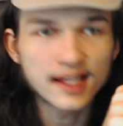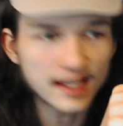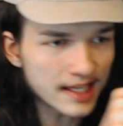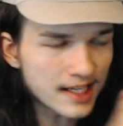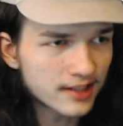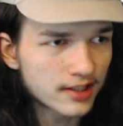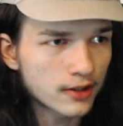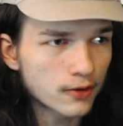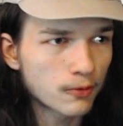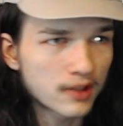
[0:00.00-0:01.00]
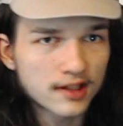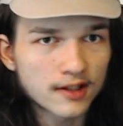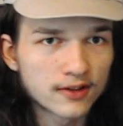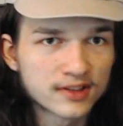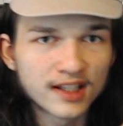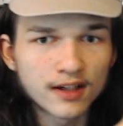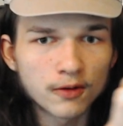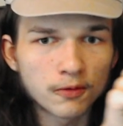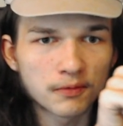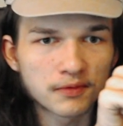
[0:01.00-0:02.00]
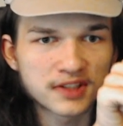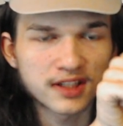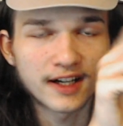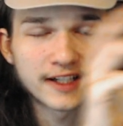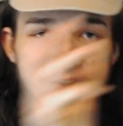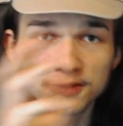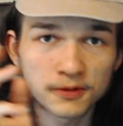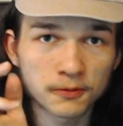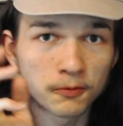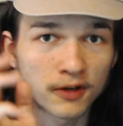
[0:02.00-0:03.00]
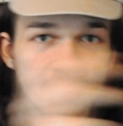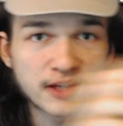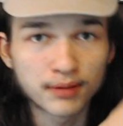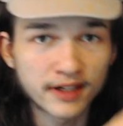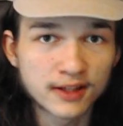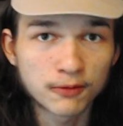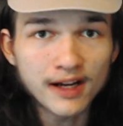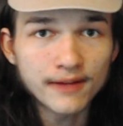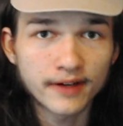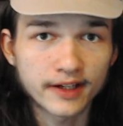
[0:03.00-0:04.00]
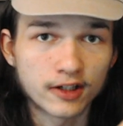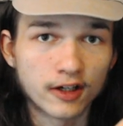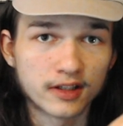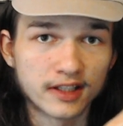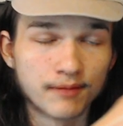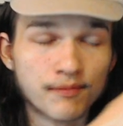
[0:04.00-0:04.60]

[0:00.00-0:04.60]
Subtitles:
into one of those little slots where you can plug the Wi-Fi card in.